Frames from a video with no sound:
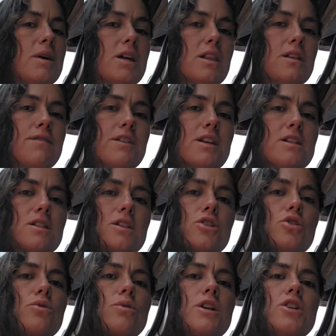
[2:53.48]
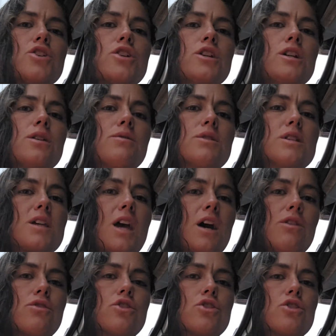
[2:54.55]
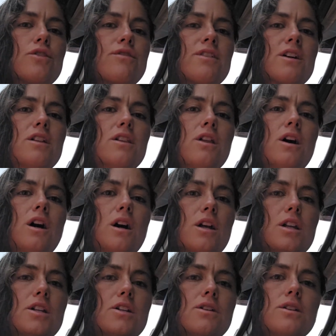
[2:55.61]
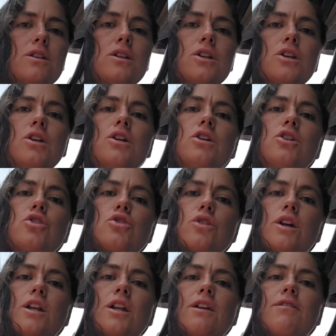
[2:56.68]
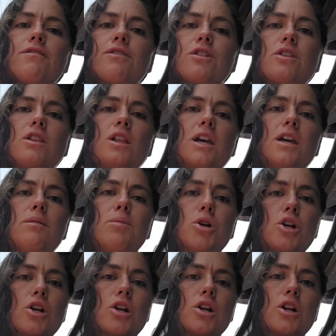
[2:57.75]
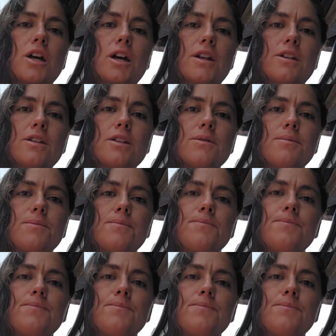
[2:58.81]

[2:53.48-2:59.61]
my living situation. I was couch surfing a lot and trading for labor, and